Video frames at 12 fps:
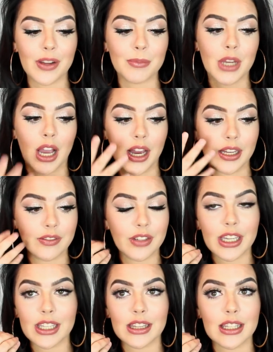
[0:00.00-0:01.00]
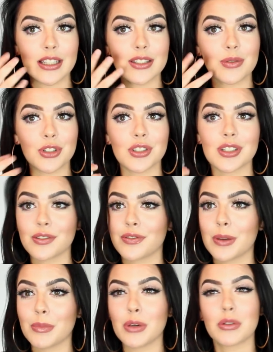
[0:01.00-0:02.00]
I'm kind of liking this, which is the
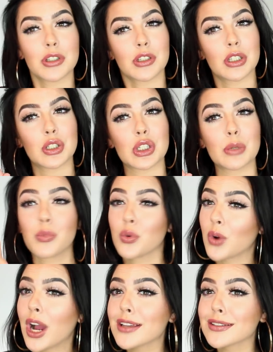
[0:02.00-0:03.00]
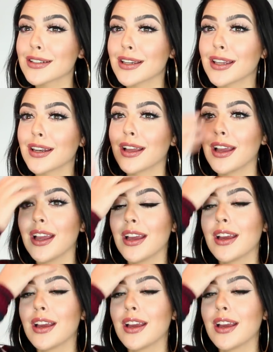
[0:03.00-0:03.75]
Fit Me, which is surprising